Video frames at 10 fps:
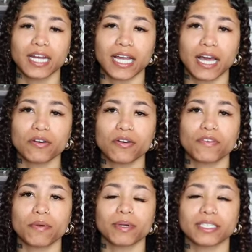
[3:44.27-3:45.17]
Like, I don't know
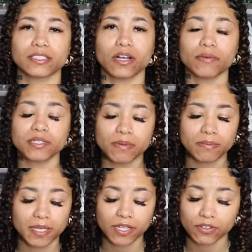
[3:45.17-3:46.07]
if her breast has always
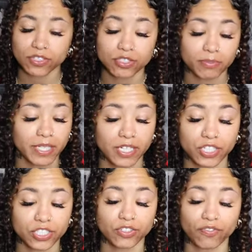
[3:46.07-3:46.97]
been big or just big
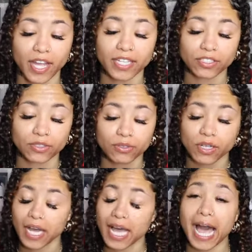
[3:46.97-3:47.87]
because she's fat, too.
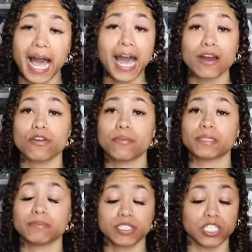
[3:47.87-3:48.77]
I don't know,
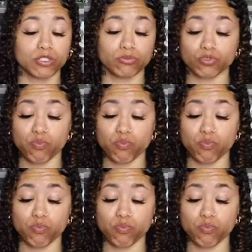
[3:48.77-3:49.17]
but them shits are,